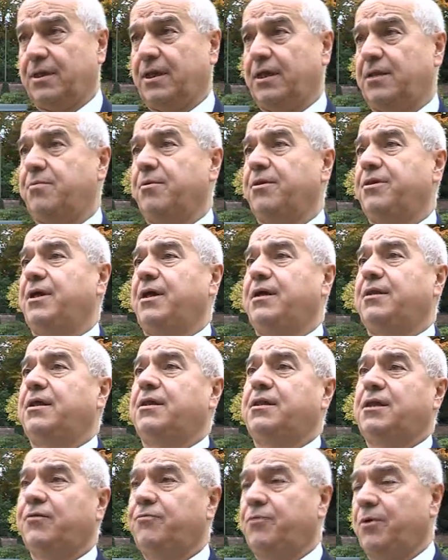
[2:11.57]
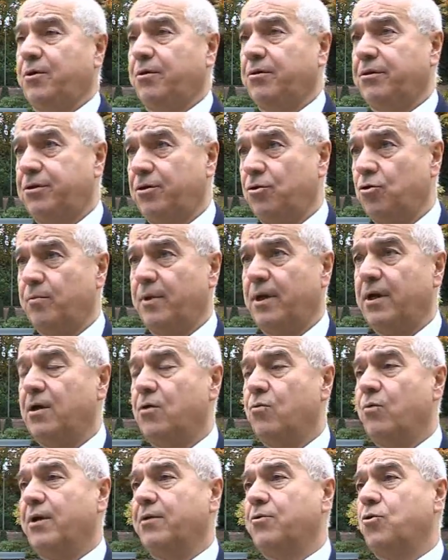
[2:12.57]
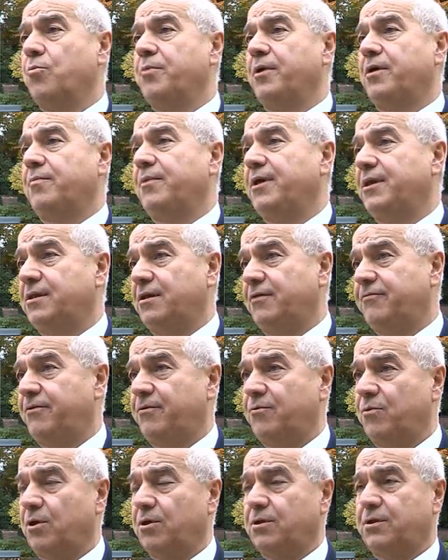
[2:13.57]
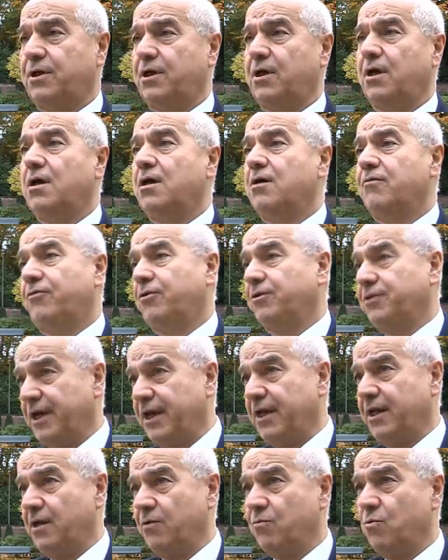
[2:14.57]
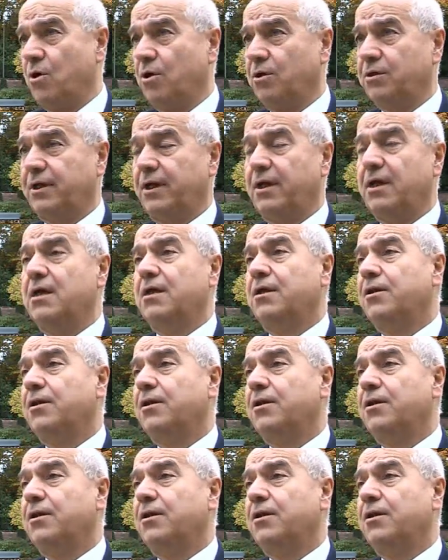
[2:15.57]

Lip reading: Let me say that if you consume 1 cubic meter for water, for drinking water,